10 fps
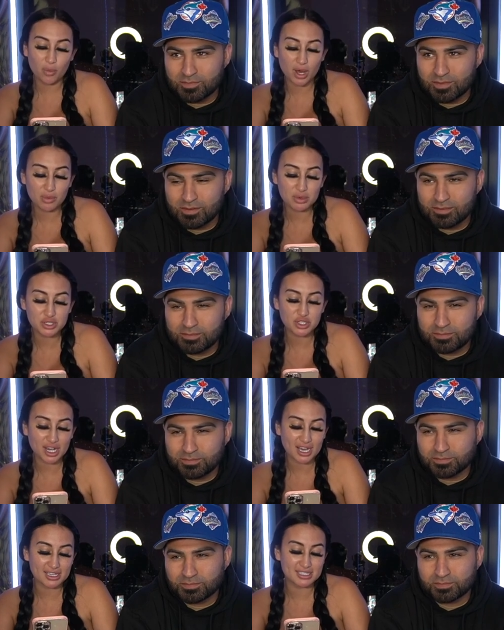Speaker 1: What was
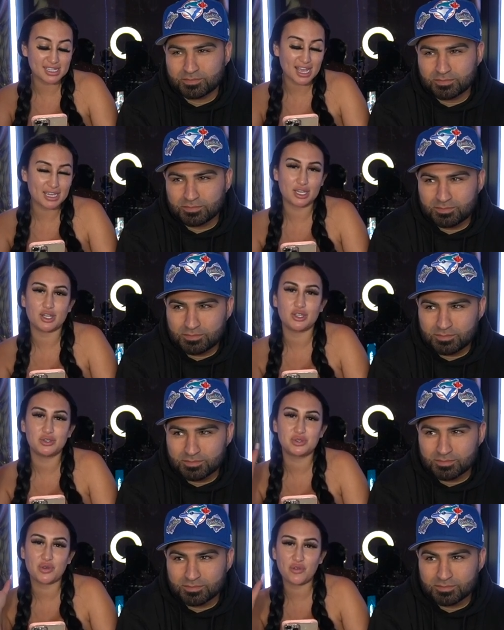your ex like?
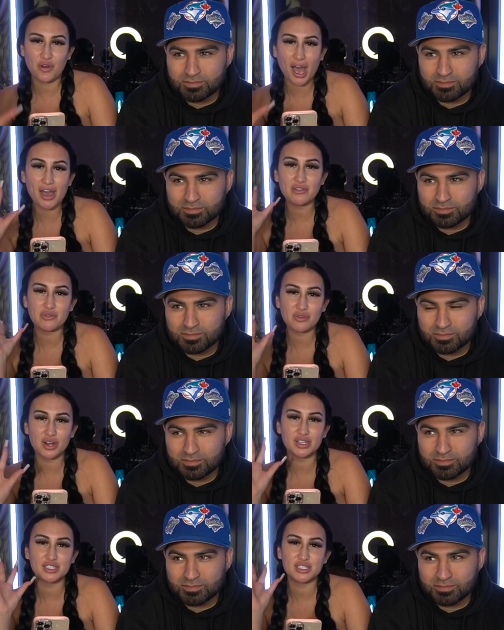Use five
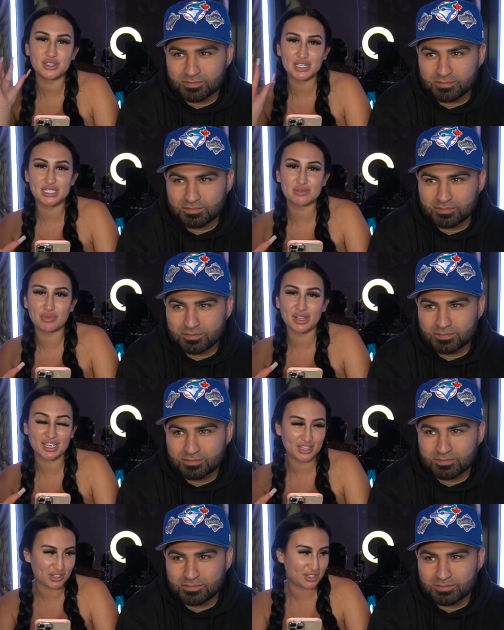words to
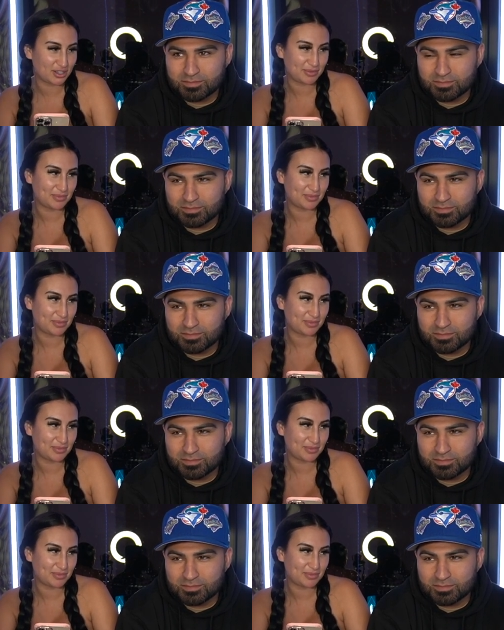explain her.